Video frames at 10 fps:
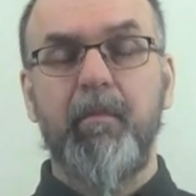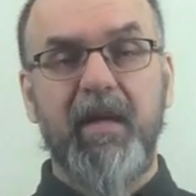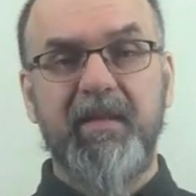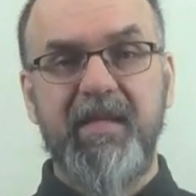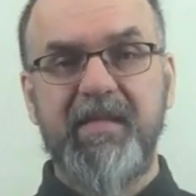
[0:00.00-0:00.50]

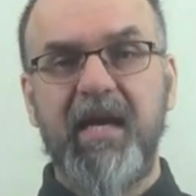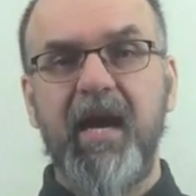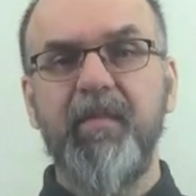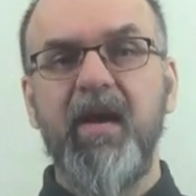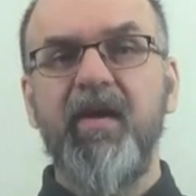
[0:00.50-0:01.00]
But this
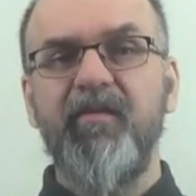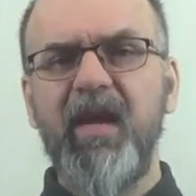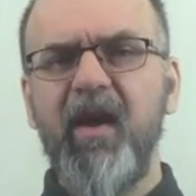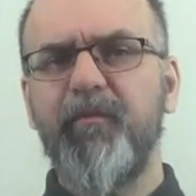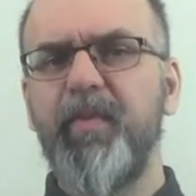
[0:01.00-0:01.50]
time
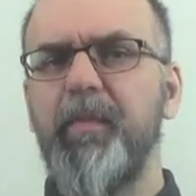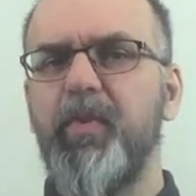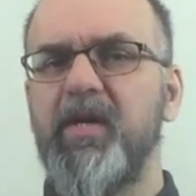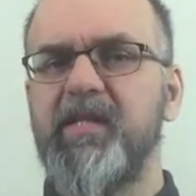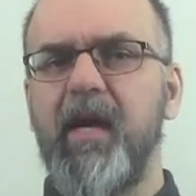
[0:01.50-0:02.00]
we have
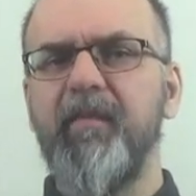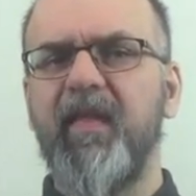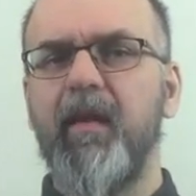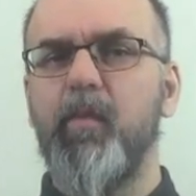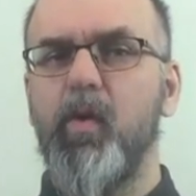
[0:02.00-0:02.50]
prepared
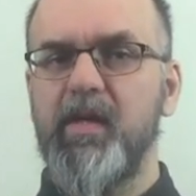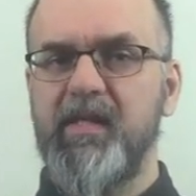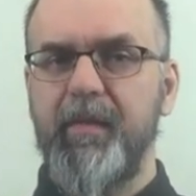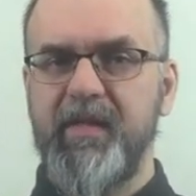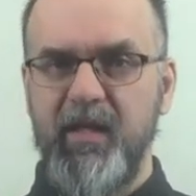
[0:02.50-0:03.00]
something more
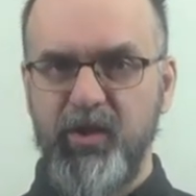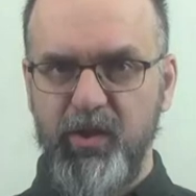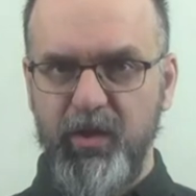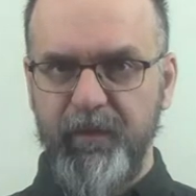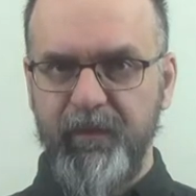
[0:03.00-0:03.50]

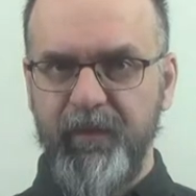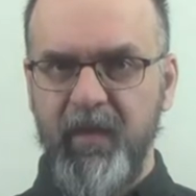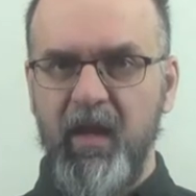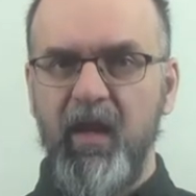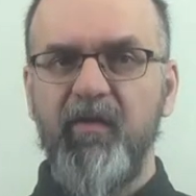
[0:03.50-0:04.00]
substantial.
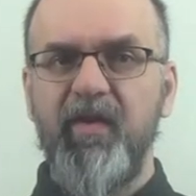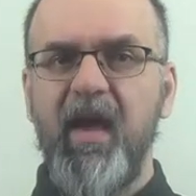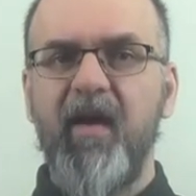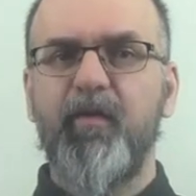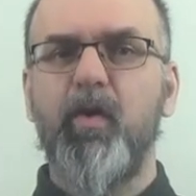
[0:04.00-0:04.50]
We
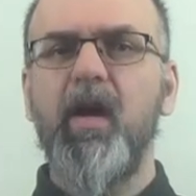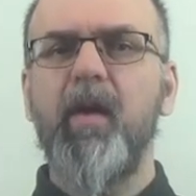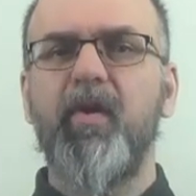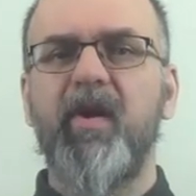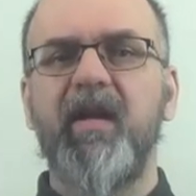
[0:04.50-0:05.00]
have
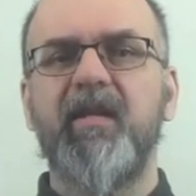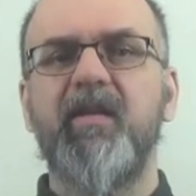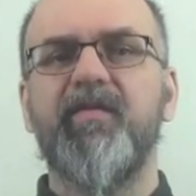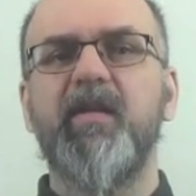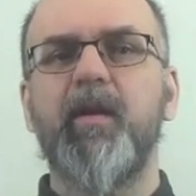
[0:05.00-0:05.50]

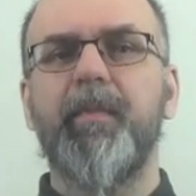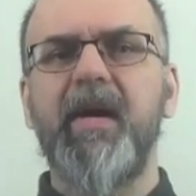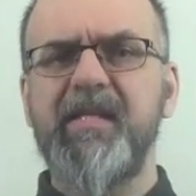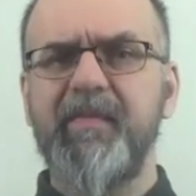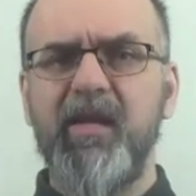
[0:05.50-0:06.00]
collaborated with the
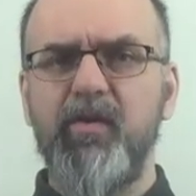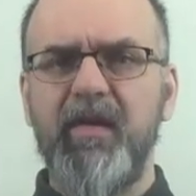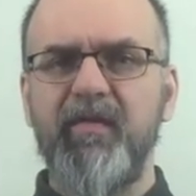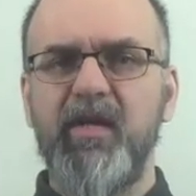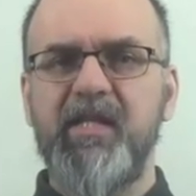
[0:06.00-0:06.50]
Pázmány
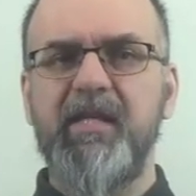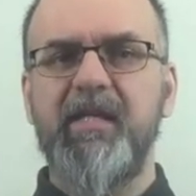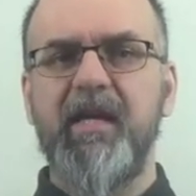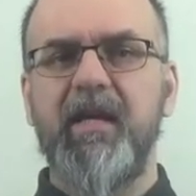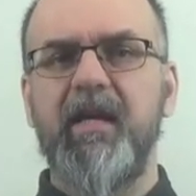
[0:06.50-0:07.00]

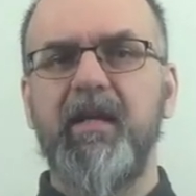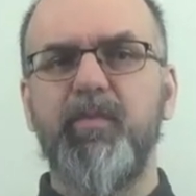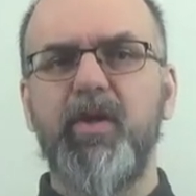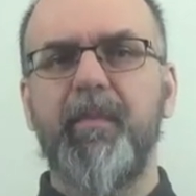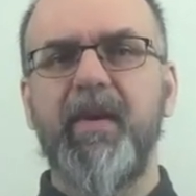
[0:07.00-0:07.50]
University in
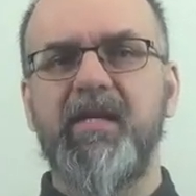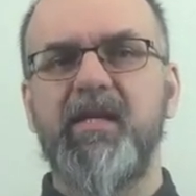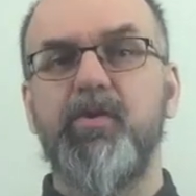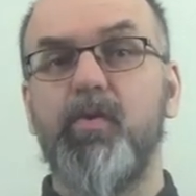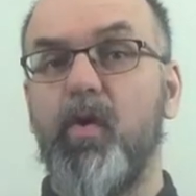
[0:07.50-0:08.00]

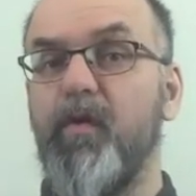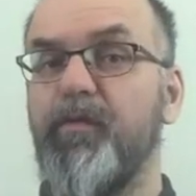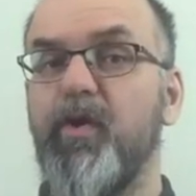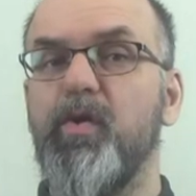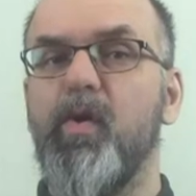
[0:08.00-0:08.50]
Budapest to
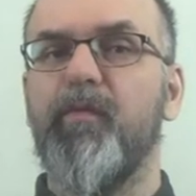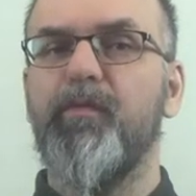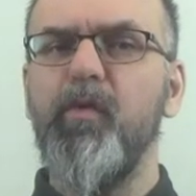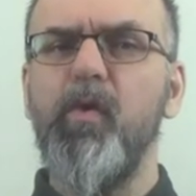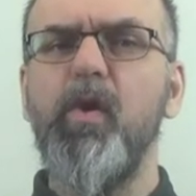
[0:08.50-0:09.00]
offer you a
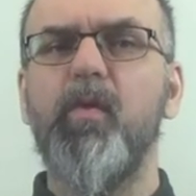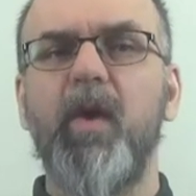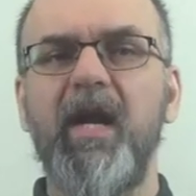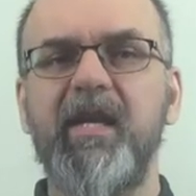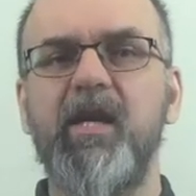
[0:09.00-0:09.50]
full
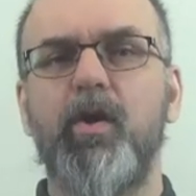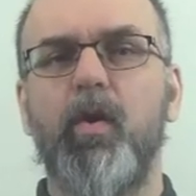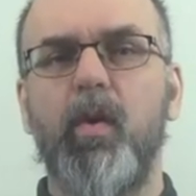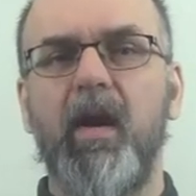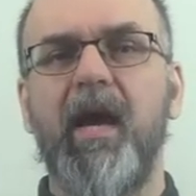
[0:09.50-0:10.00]
one-year
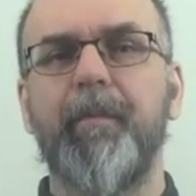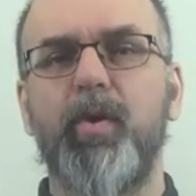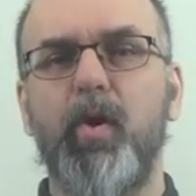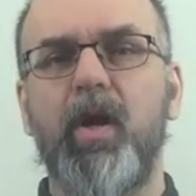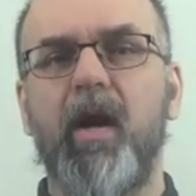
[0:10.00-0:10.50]
online
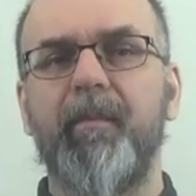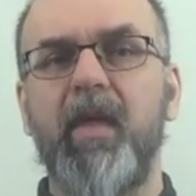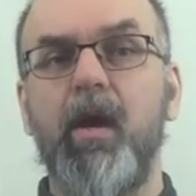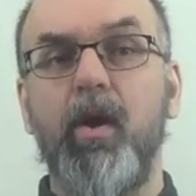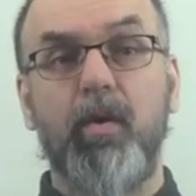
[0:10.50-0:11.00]
program
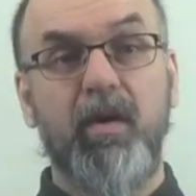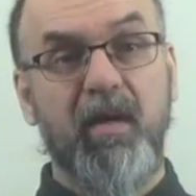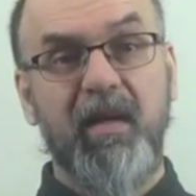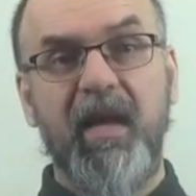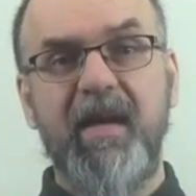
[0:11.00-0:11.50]
on
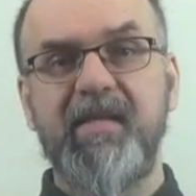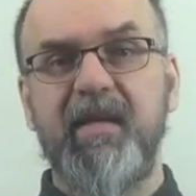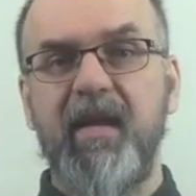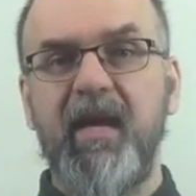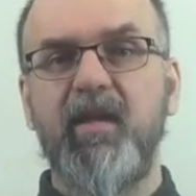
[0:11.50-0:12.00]

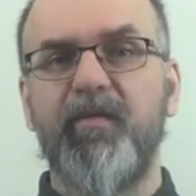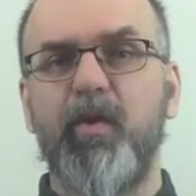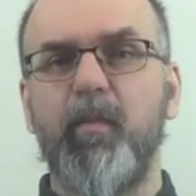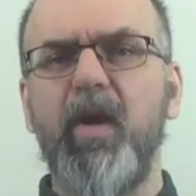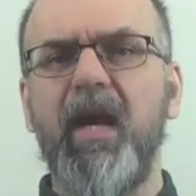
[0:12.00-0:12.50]
analyzing data
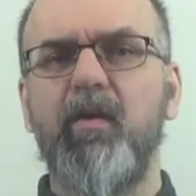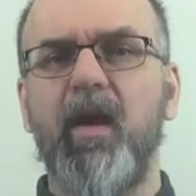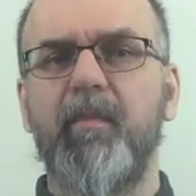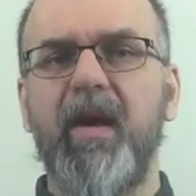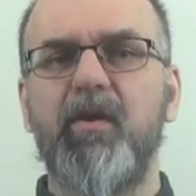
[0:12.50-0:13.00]
from molecular